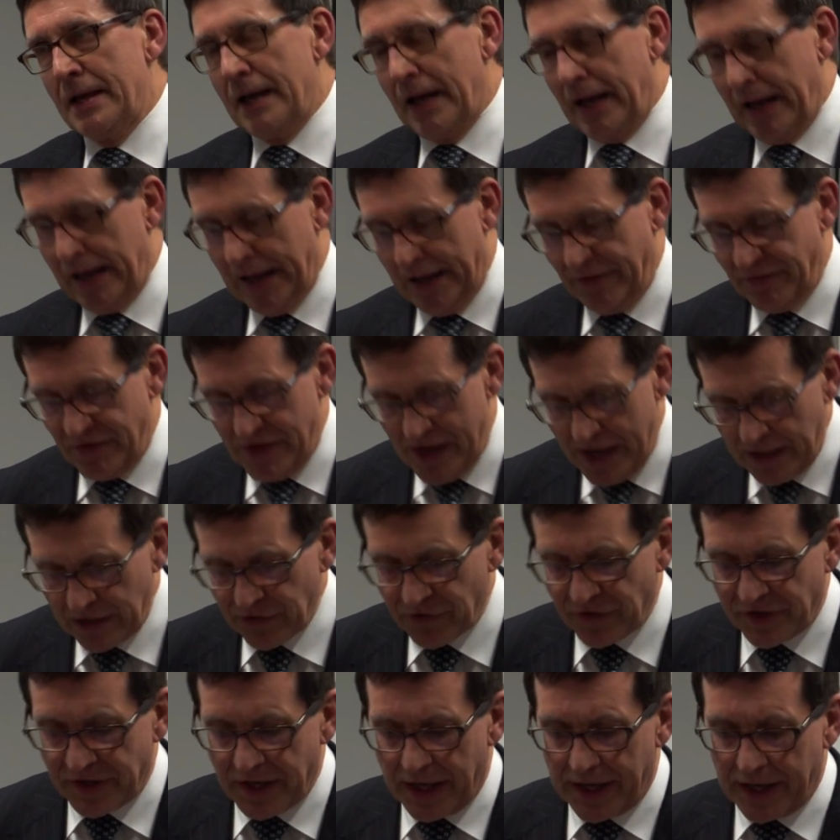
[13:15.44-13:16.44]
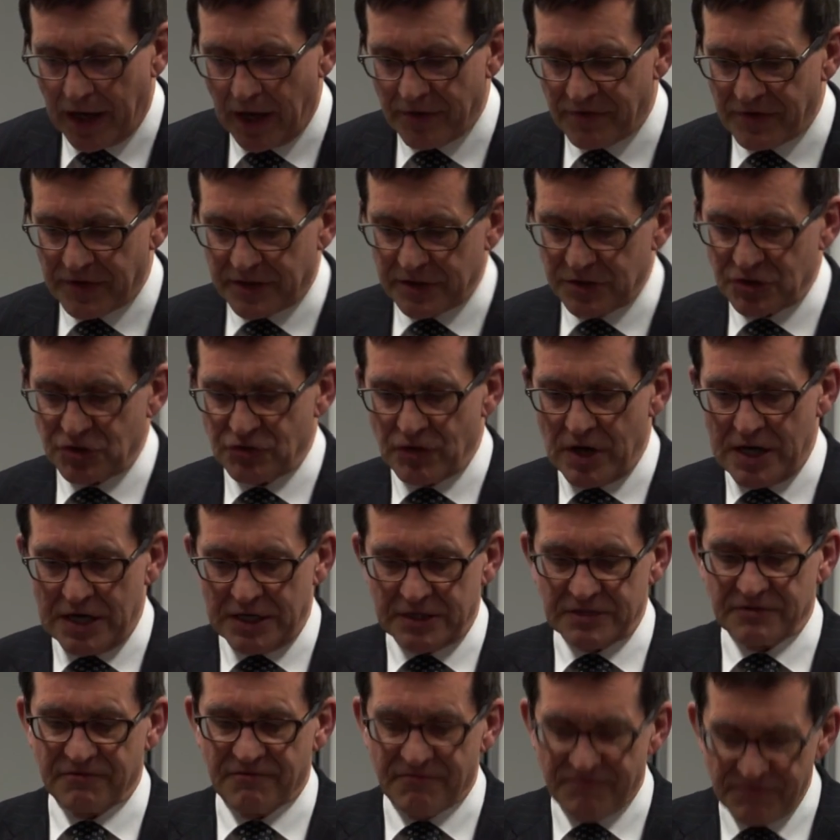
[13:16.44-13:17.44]
At the end of the day, I think
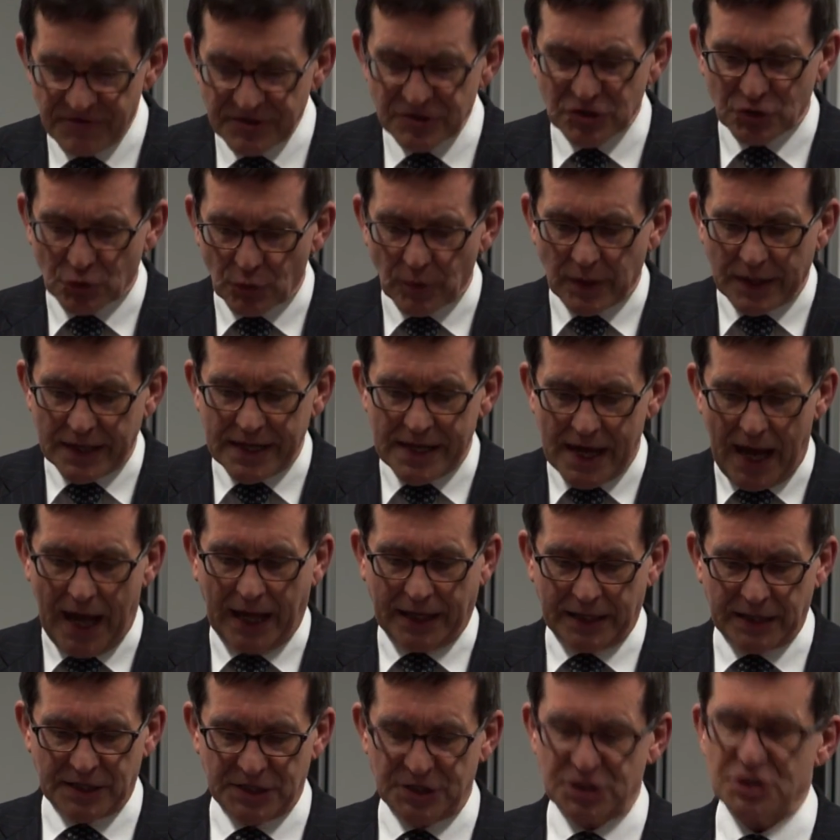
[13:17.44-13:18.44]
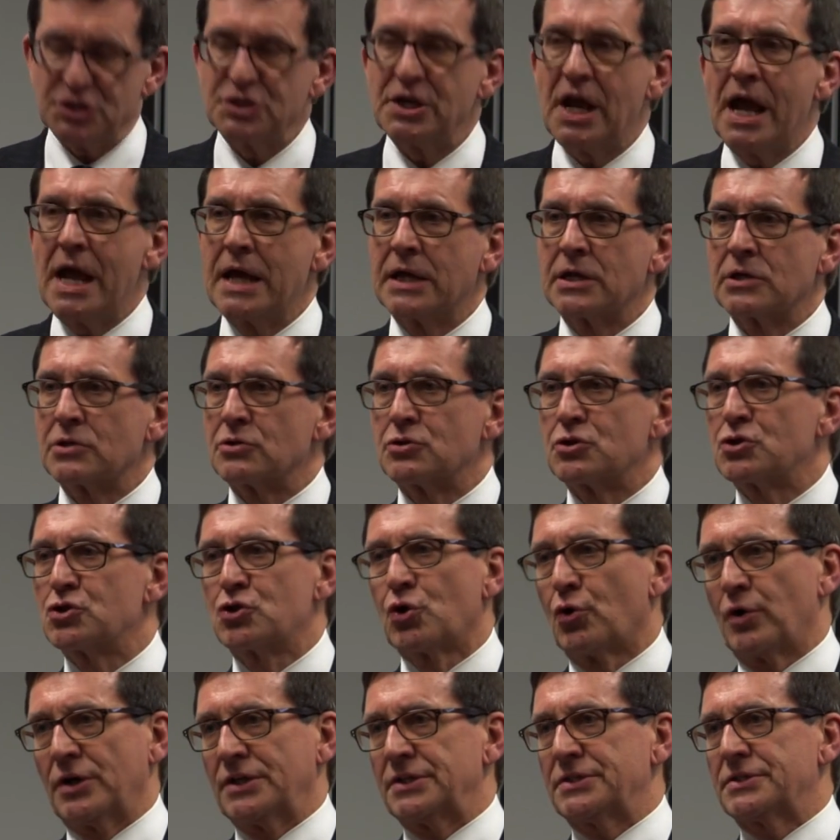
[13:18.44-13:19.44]
Australians viscerally understand
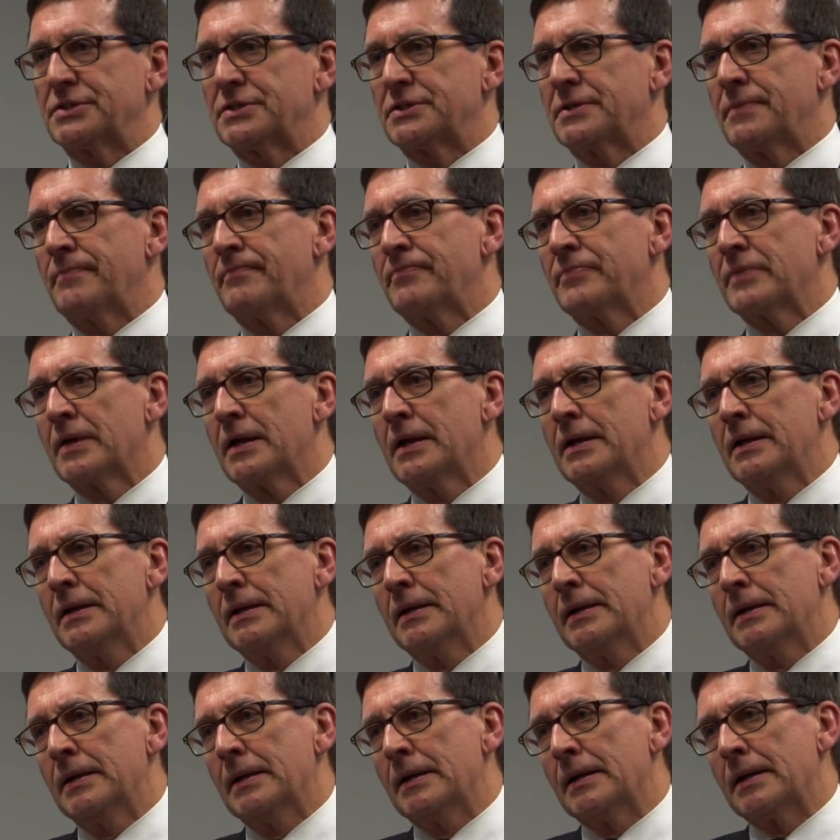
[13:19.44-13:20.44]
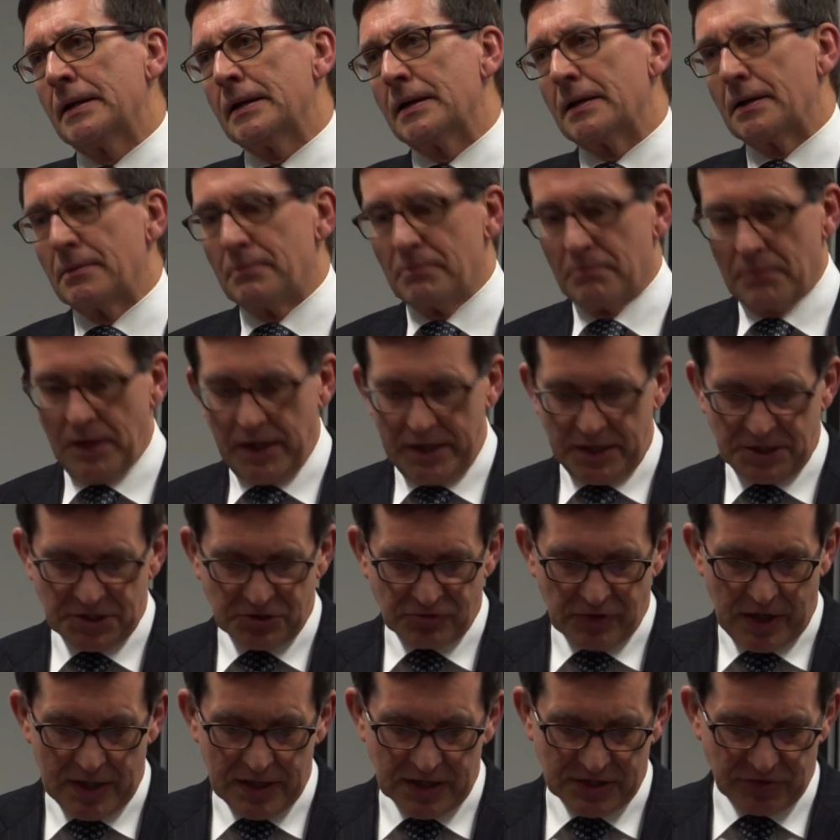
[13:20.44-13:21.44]
choice.
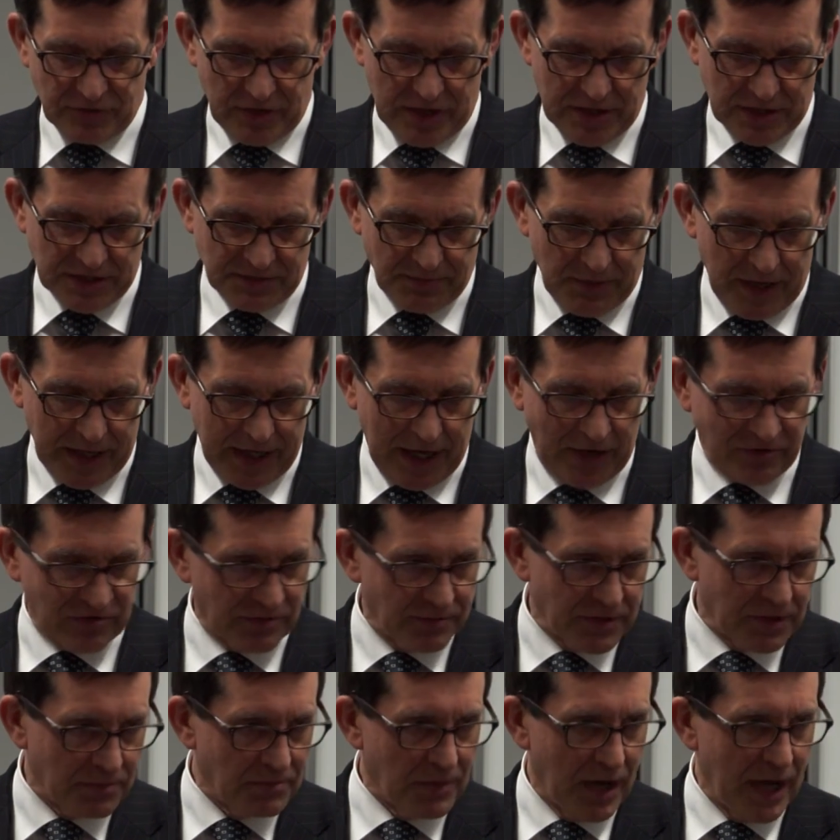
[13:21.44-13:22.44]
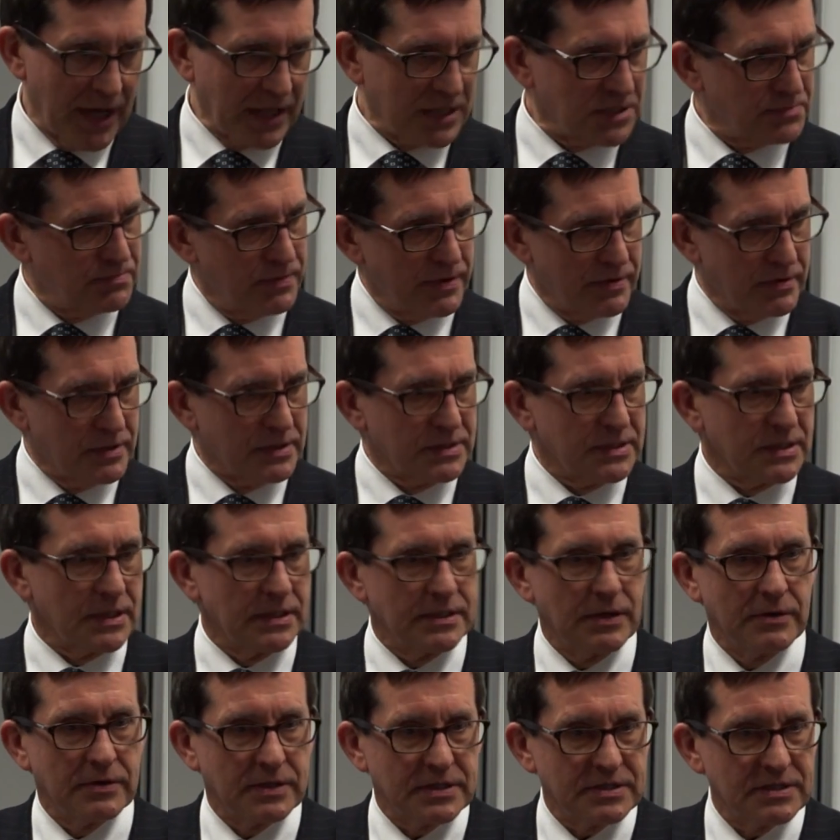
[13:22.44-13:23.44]
Australians, my countrymen, in my experience, and
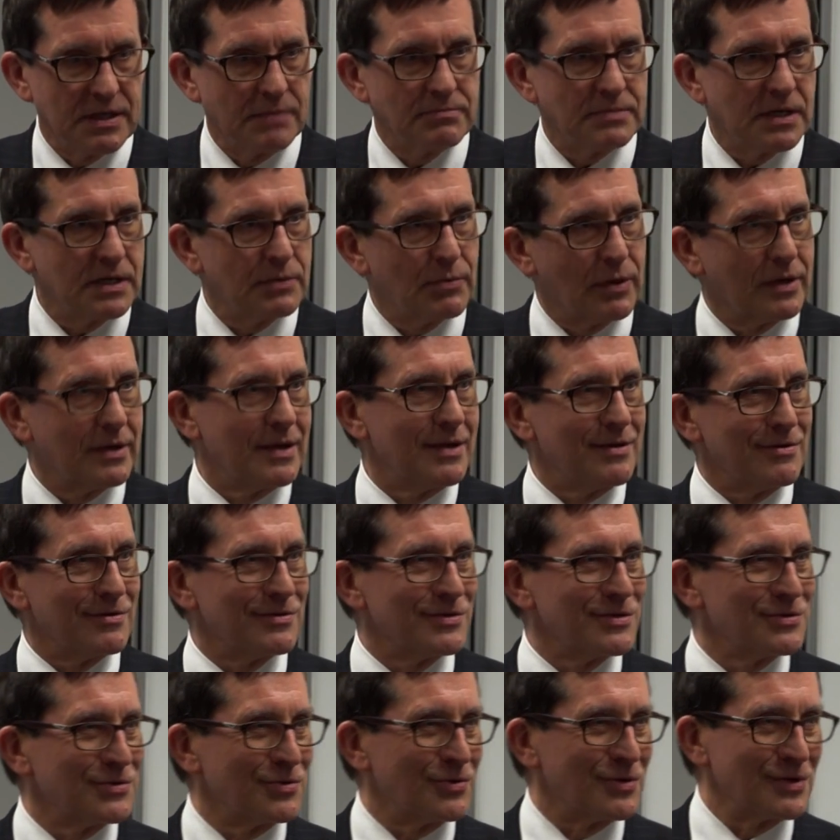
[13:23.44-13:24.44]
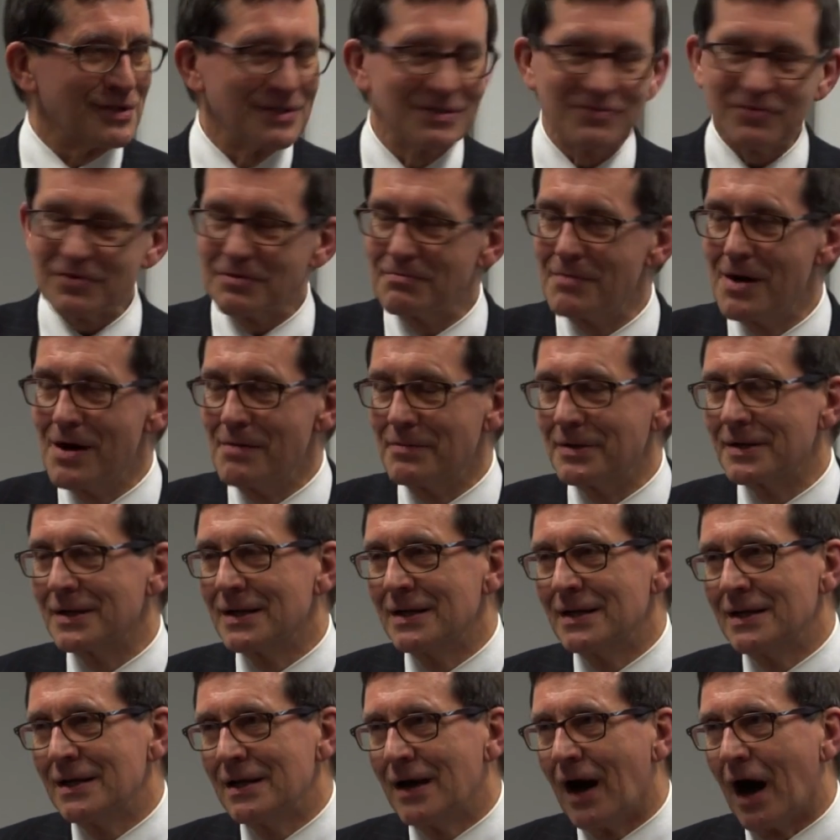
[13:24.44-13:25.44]
I don't exempt anyone here in this audience for a moment,
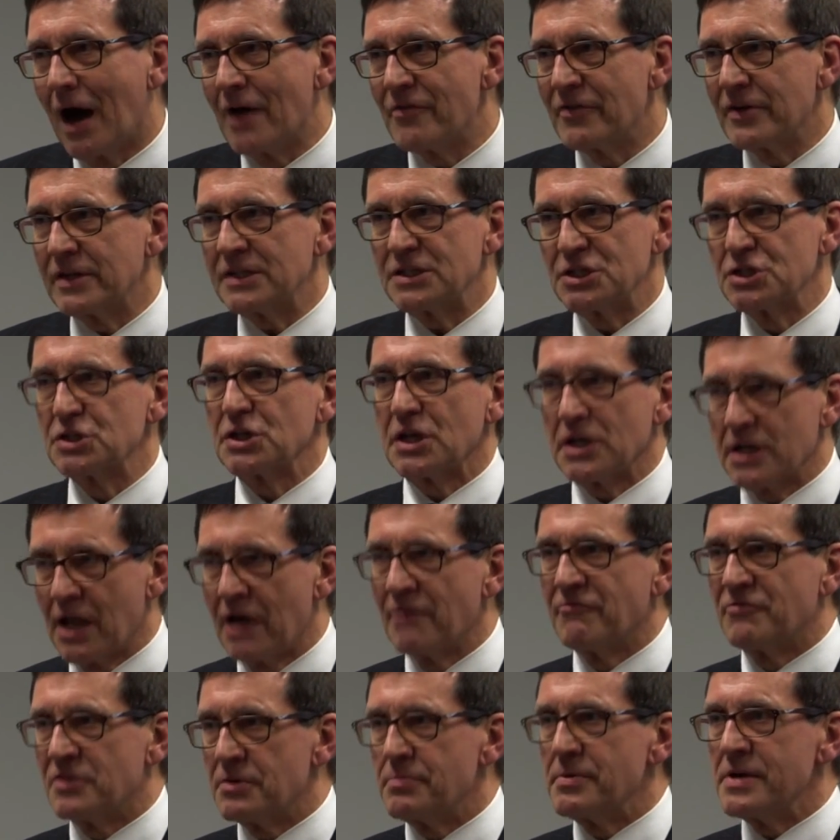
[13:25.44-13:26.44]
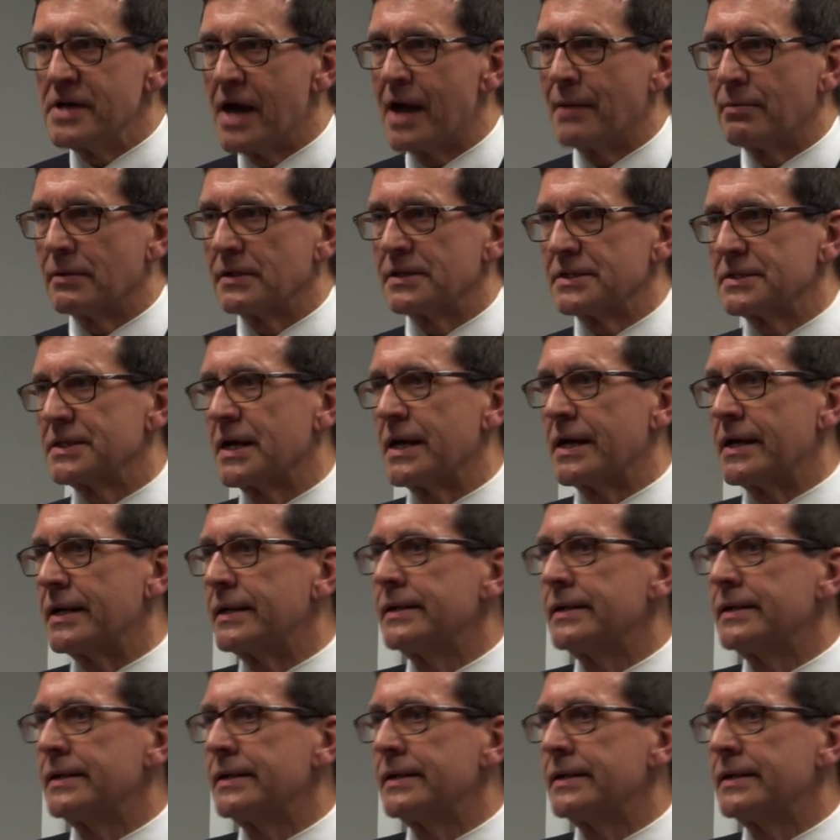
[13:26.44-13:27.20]
I think just love to be able to say,